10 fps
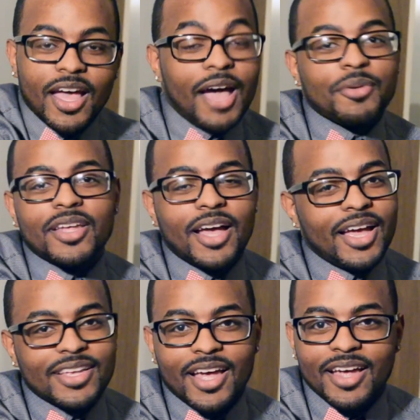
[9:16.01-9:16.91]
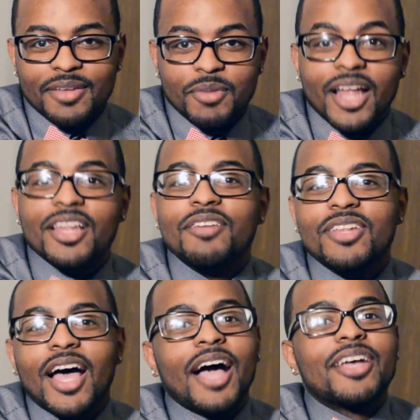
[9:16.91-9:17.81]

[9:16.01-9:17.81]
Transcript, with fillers: I would not. I I, I love Liv. I